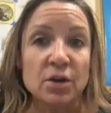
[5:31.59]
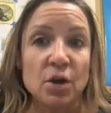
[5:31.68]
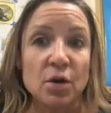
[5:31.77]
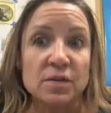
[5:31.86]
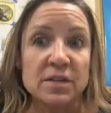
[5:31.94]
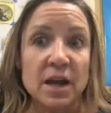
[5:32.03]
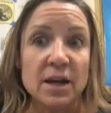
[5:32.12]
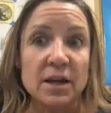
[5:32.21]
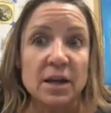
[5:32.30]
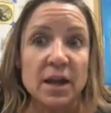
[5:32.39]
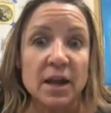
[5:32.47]

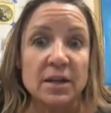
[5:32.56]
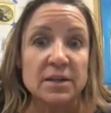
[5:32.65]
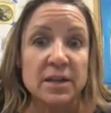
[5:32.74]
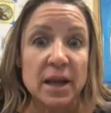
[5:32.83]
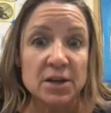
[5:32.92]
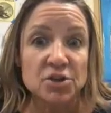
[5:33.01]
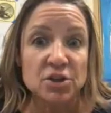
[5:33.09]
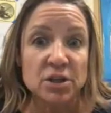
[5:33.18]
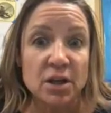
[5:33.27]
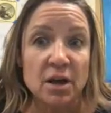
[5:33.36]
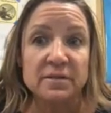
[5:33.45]
cosine, and
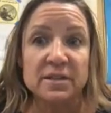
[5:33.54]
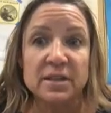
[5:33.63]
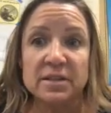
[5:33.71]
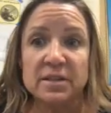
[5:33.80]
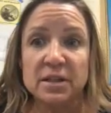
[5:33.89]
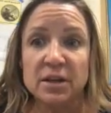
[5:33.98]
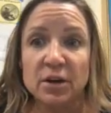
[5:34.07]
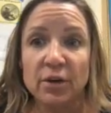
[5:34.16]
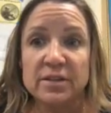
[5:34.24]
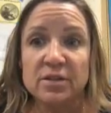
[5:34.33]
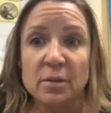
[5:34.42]
tangent of 60
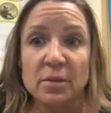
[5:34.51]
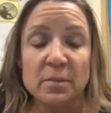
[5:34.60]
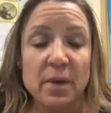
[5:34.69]
degrees. So I'm going to